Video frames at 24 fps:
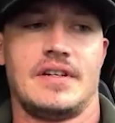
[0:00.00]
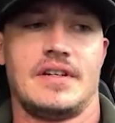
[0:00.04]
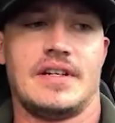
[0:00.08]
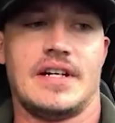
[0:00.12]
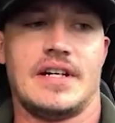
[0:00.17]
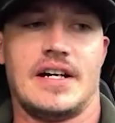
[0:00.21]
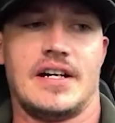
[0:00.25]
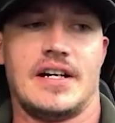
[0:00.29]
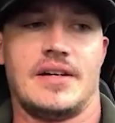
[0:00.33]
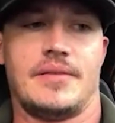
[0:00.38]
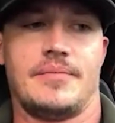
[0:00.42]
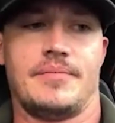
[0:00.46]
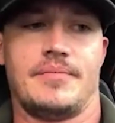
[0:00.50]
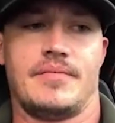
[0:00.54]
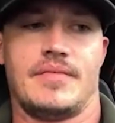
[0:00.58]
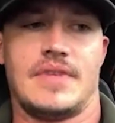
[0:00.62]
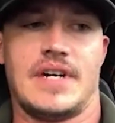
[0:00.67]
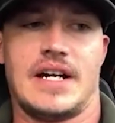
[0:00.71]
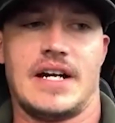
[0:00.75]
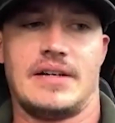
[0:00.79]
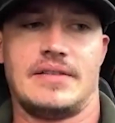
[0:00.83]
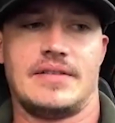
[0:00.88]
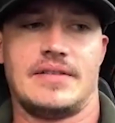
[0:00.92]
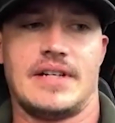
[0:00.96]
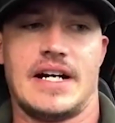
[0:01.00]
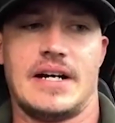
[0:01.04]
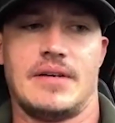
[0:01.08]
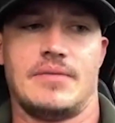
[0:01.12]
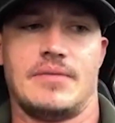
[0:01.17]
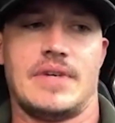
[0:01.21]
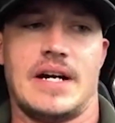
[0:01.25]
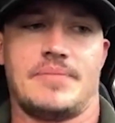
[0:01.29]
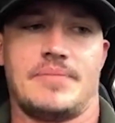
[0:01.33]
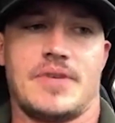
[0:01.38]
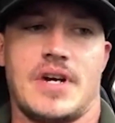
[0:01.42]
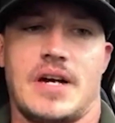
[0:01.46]
um, I, I,
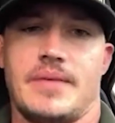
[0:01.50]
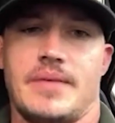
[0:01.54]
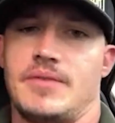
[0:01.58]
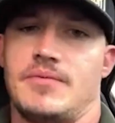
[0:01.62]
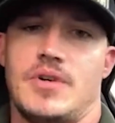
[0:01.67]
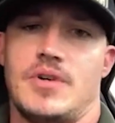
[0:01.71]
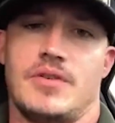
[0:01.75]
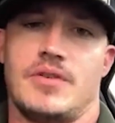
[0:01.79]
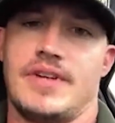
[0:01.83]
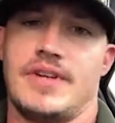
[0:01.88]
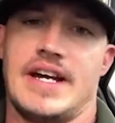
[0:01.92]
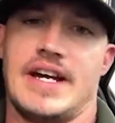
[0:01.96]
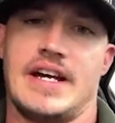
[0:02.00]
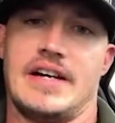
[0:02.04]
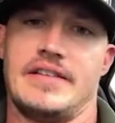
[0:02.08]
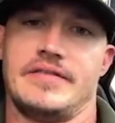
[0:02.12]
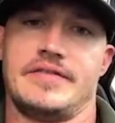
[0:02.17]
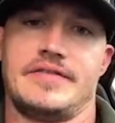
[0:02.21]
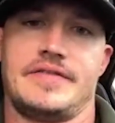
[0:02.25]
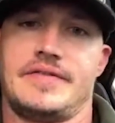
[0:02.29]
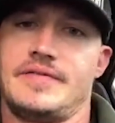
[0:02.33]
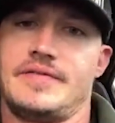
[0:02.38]
I probably won't have